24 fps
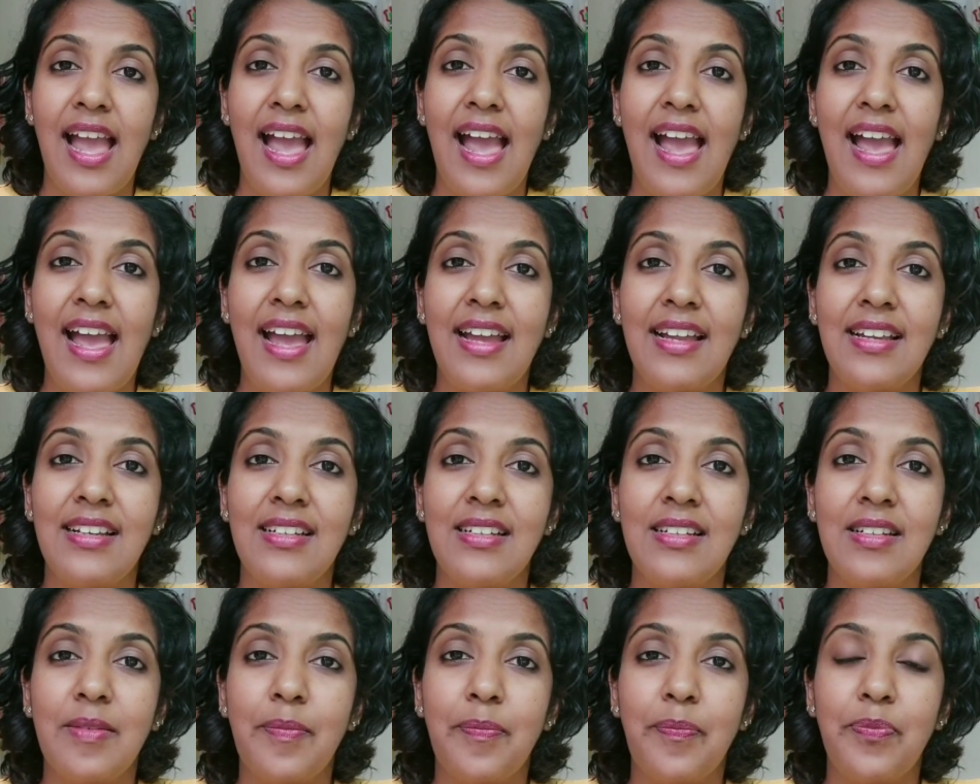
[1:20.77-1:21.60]

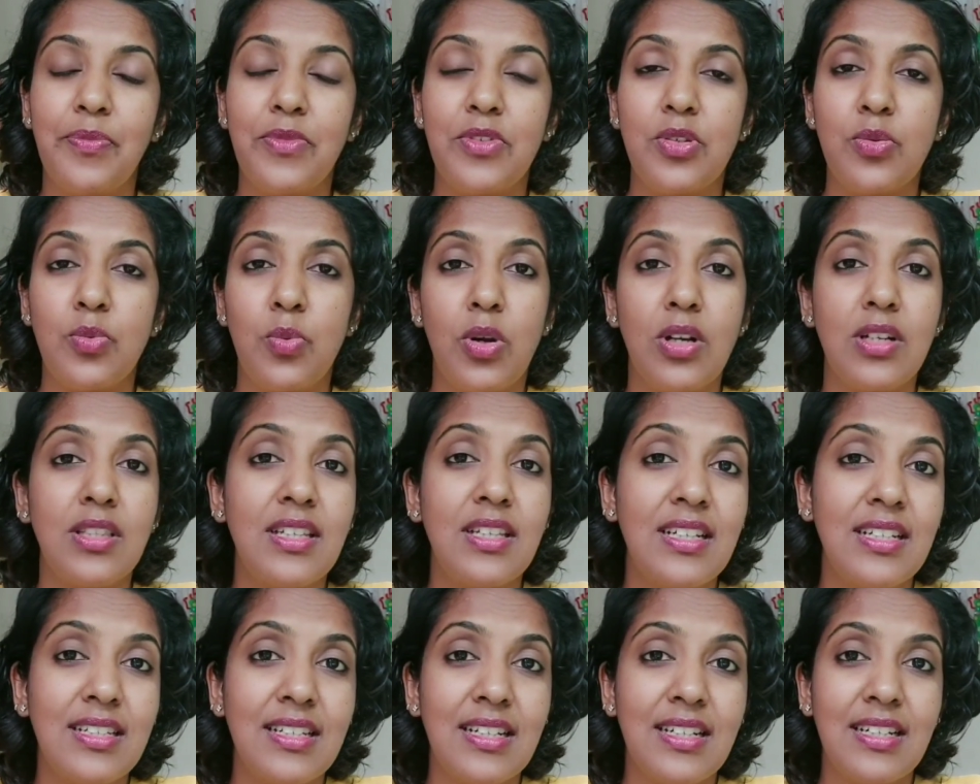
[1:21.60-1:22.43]
And so what
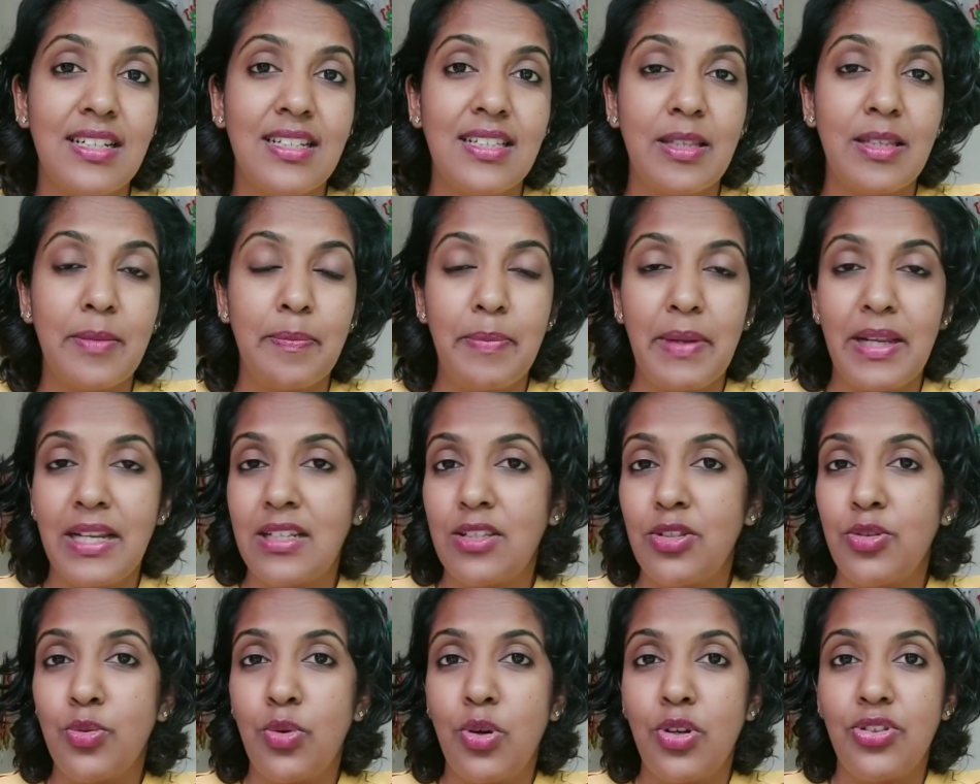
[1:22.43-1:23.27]
they did, they
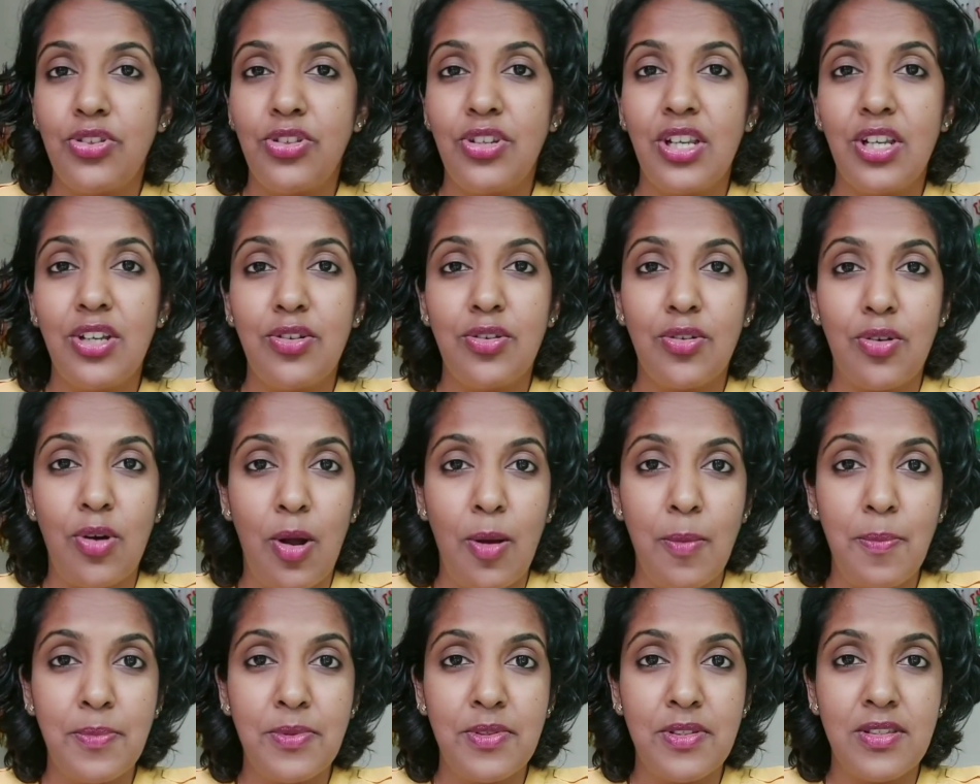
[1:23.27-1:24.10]
picked 2 or 3
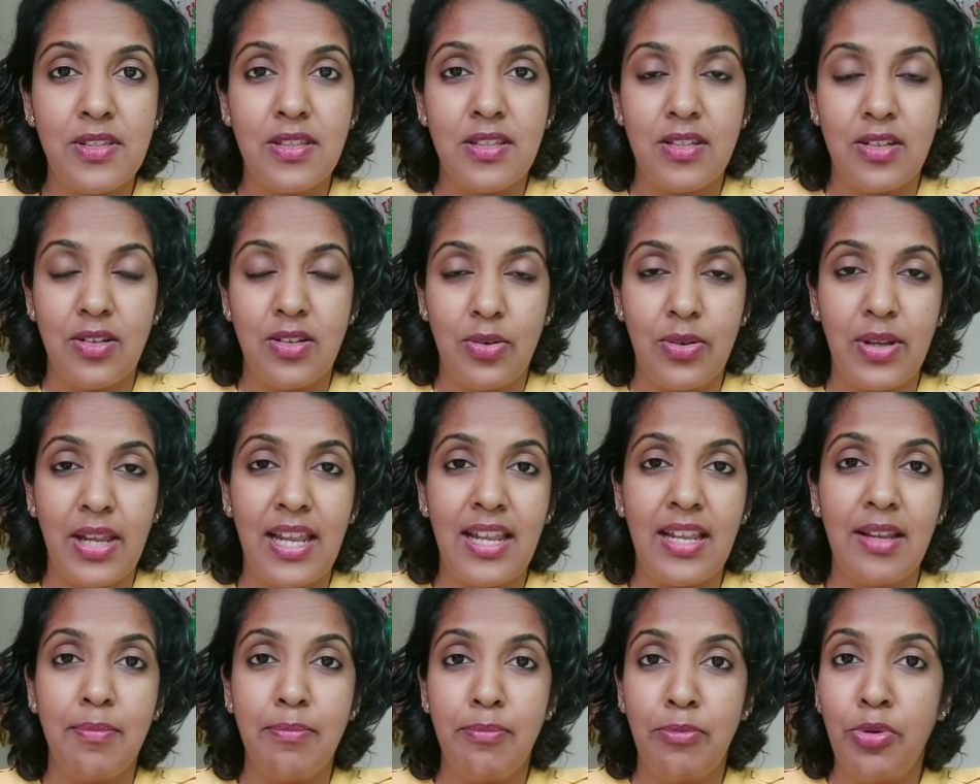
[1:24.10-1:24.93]
crops,
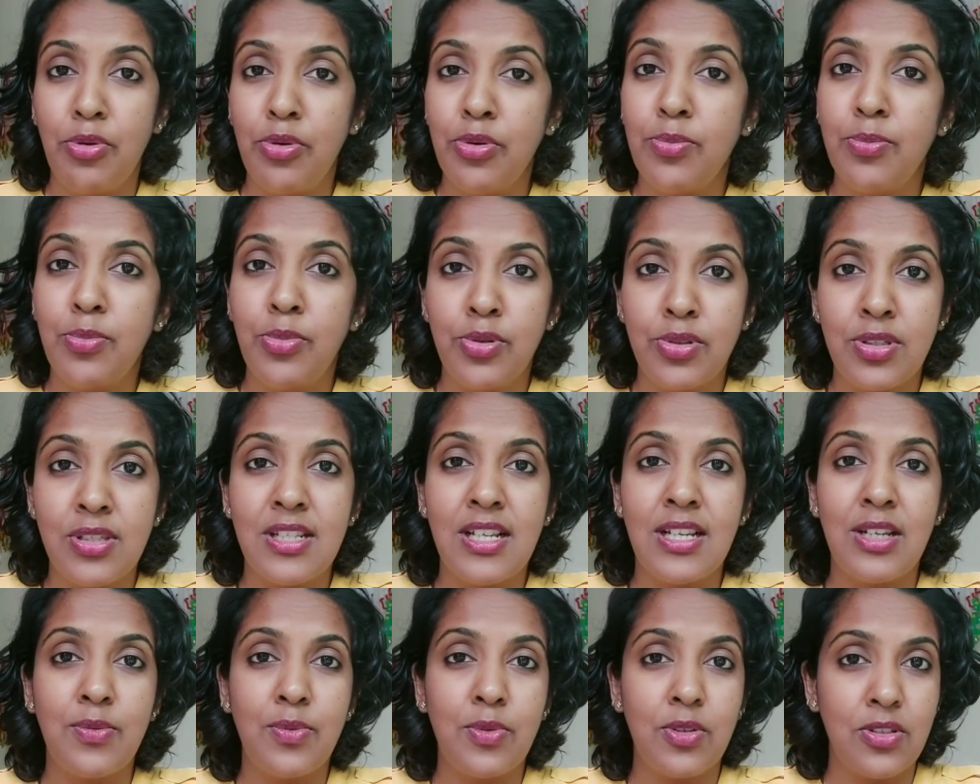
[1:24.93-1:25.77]

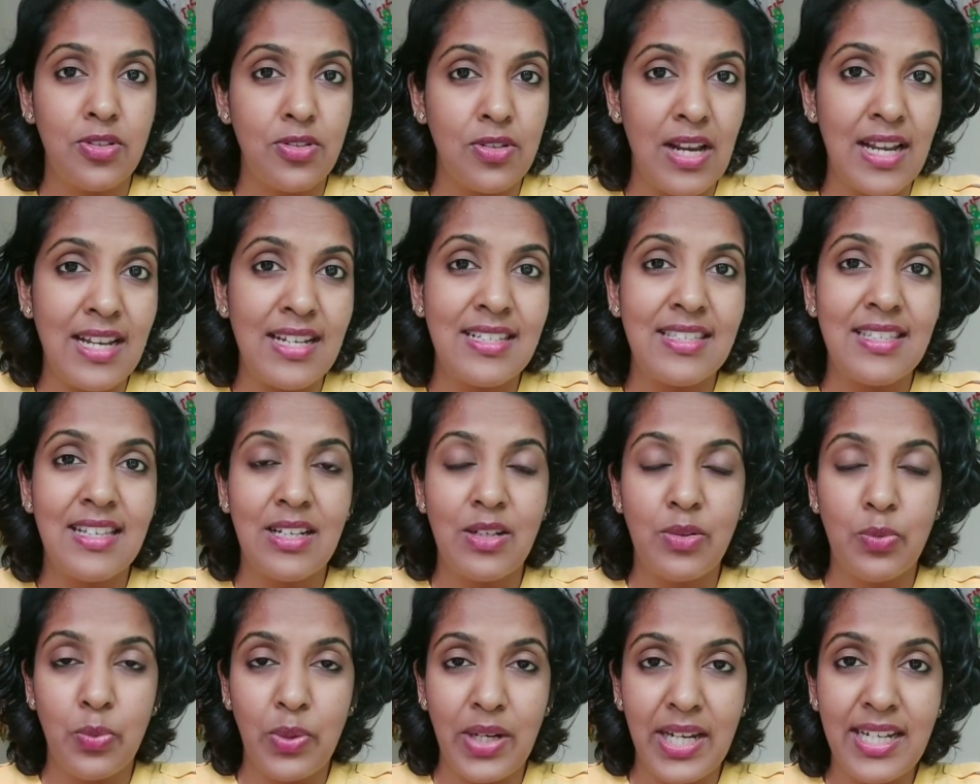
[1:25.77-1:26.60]
mostly it was rice
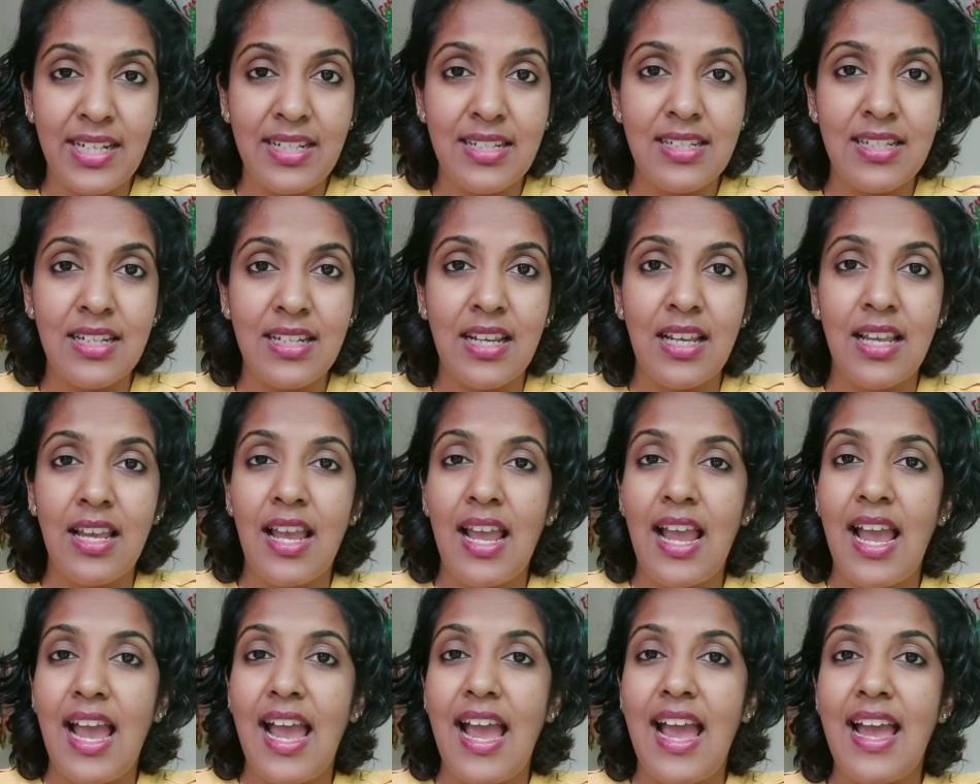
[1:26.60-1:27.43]
and wheat,
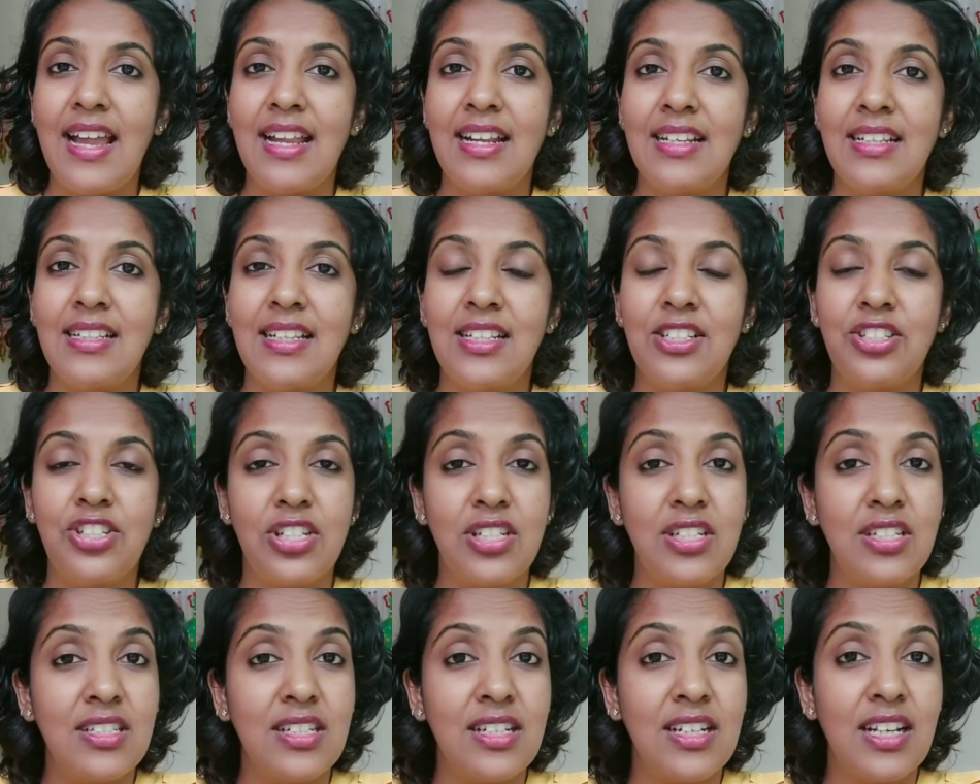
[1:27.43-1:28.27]
and they
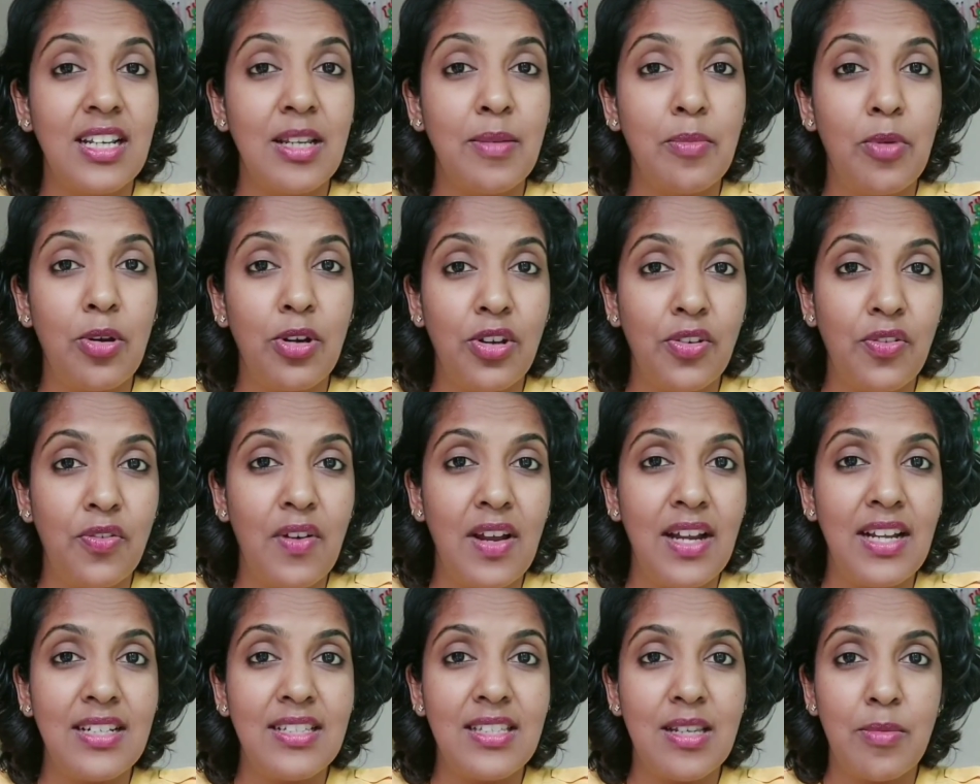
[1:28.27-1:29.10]
genetically
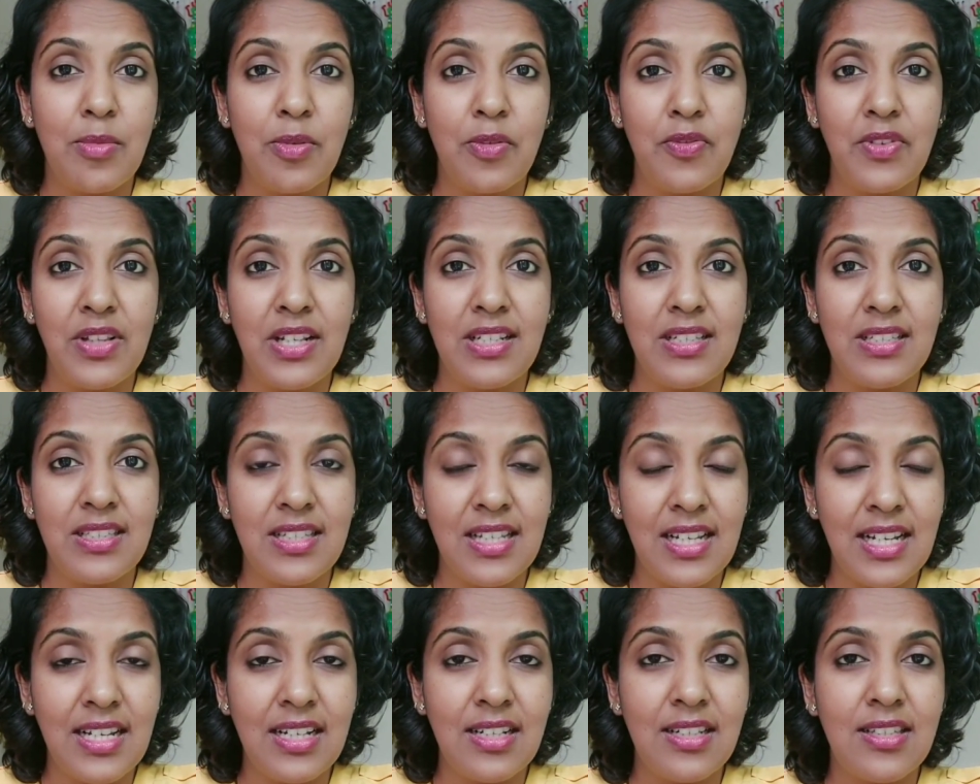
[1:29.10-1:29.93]
modified some of these
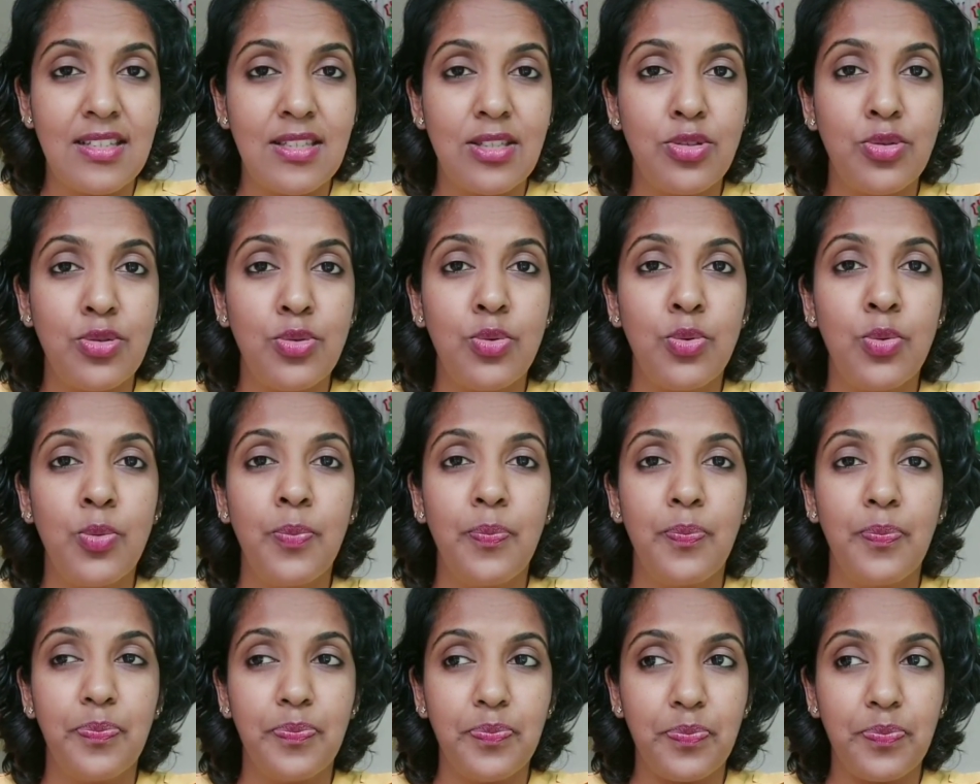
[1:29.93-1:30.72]
seeds to